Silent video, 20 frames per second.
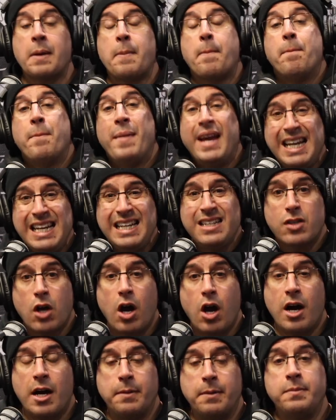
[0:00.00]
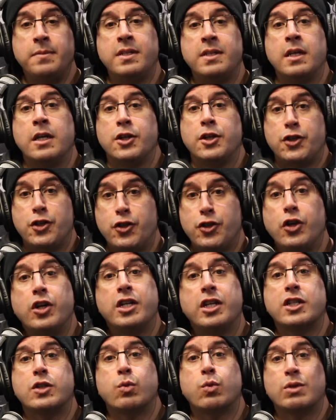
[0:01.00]
many times
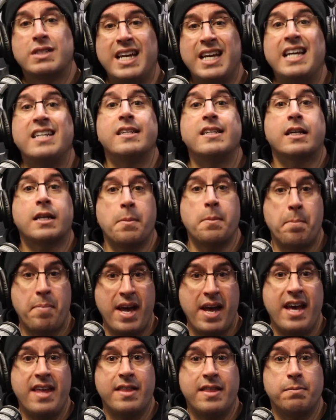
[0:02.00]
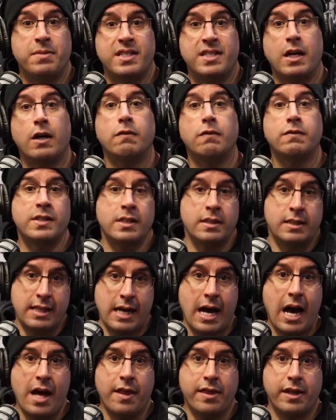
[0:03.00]
students will tend to compare themselves
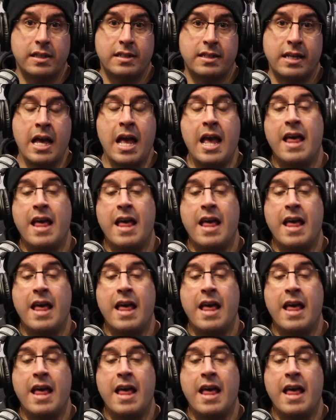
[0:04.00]
to others.